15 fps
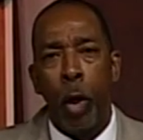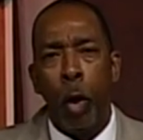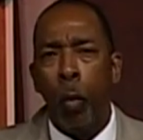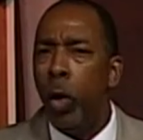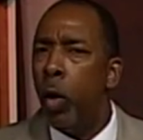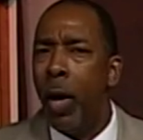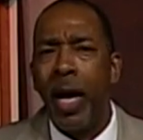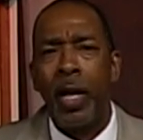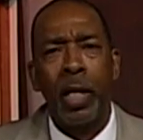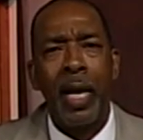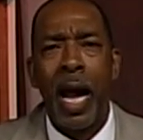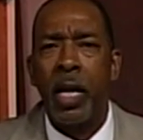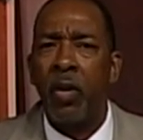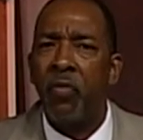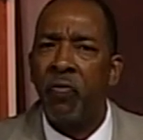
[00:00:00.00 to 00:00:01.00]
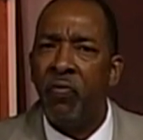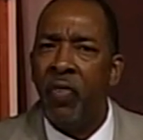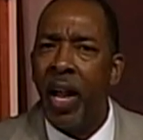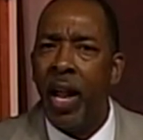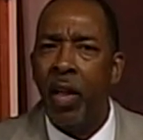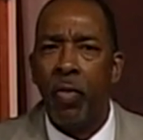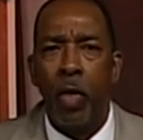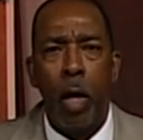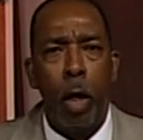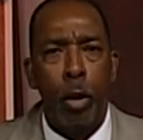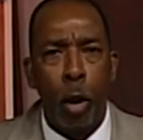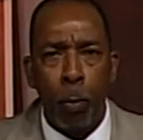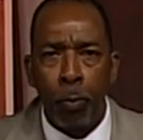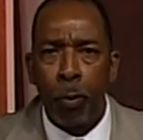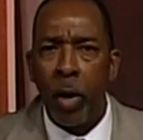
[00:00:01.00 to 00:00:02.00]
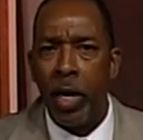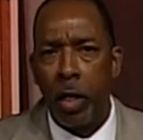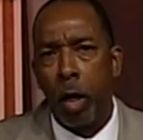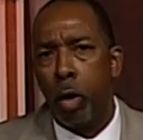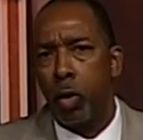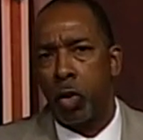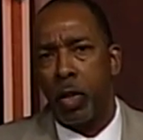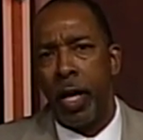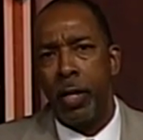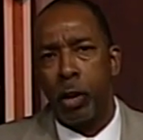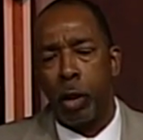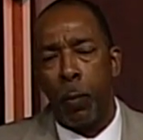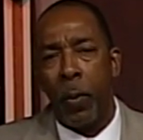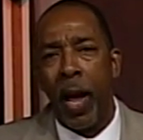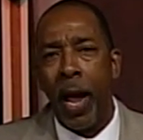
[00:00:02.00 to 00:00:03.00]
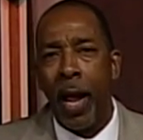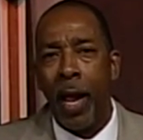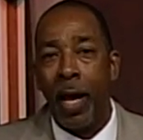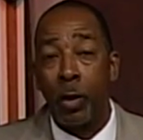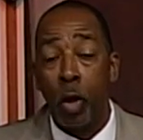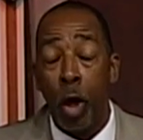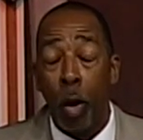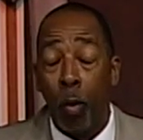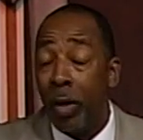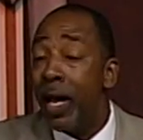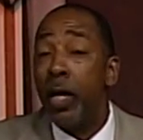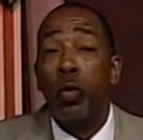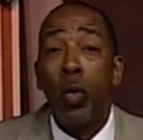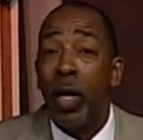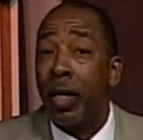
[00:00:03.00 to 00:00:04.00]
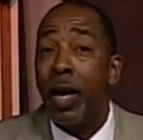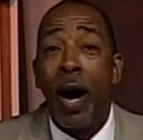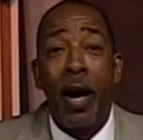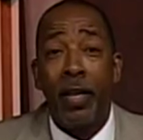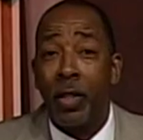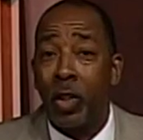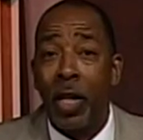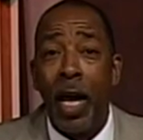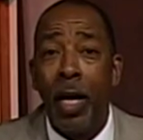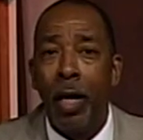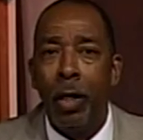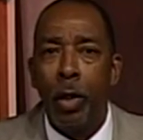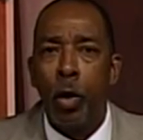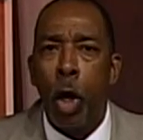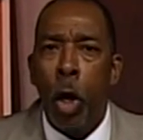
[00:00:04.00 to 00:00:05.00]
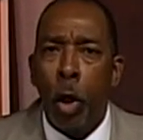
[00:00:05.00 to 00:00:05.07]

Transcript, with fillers: We don't have the kind of faith to bring those things to pass. Well, that's where God is taking us.